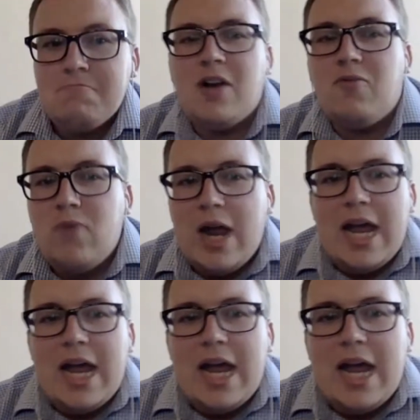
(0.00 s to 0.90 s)
Okay.
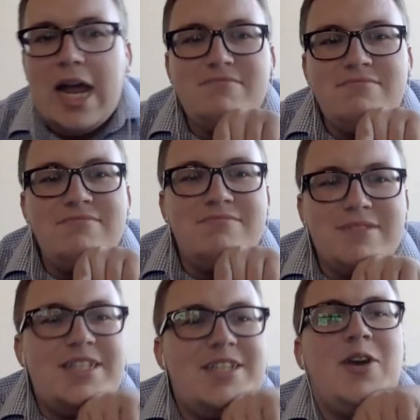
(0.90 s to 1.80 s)

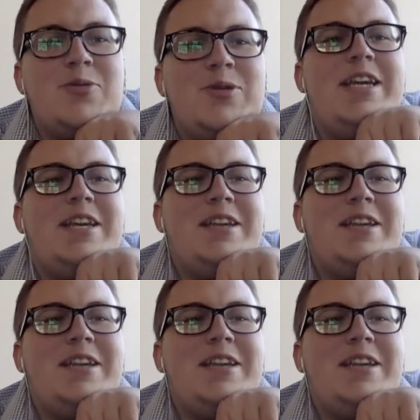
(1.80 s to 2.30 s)
It's a goatee.